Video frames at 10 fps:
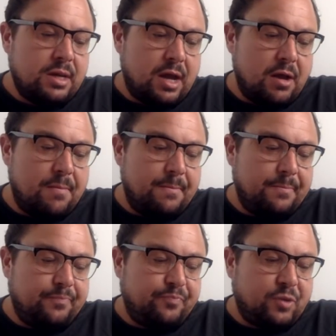
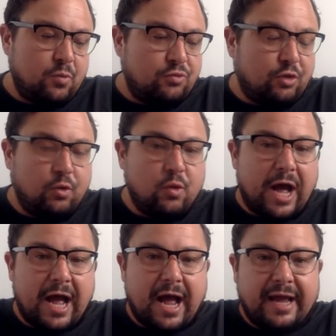
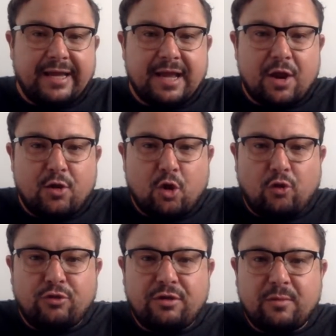a
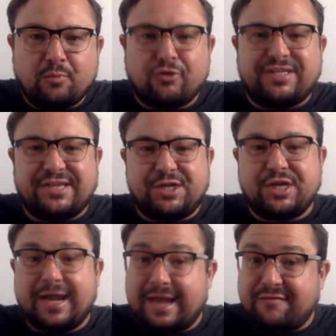non-British
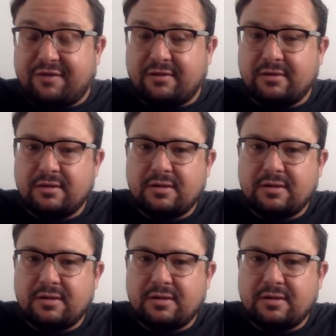11.